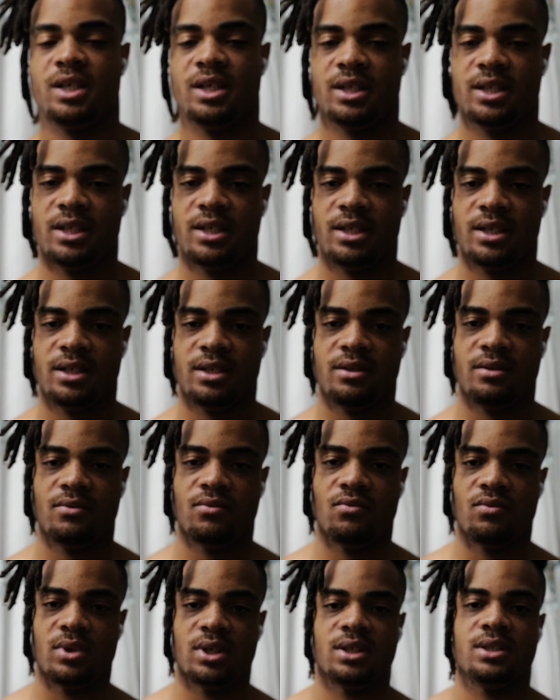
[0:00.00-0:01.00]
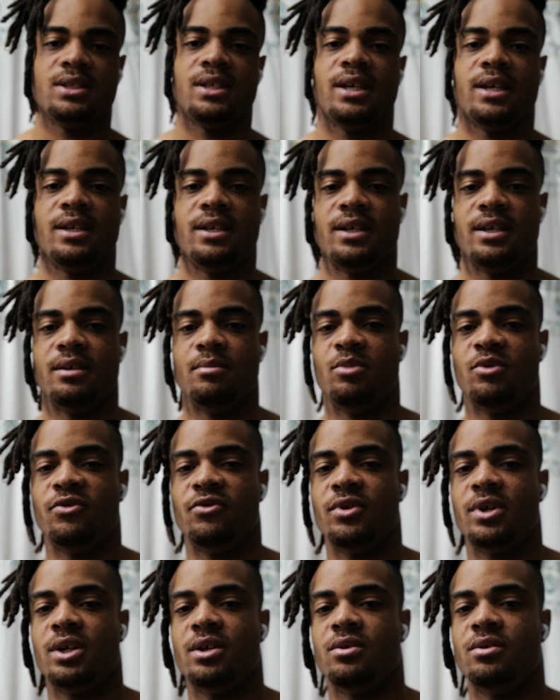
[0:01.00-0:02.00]
and then once at night
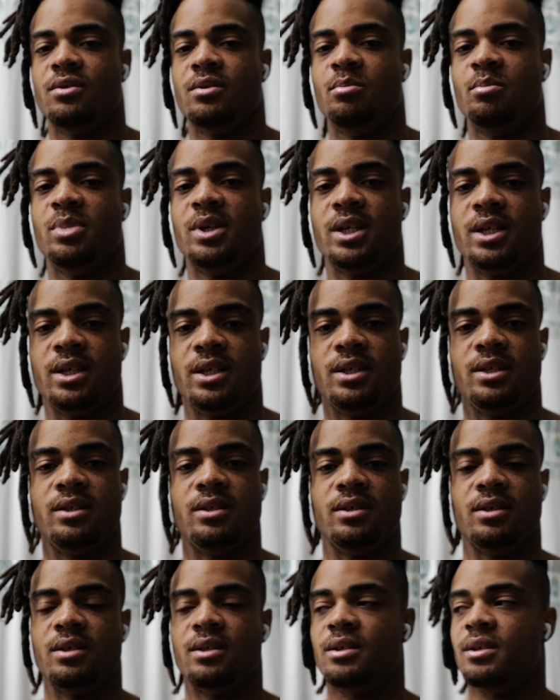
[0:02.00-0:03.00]
before I go to bed.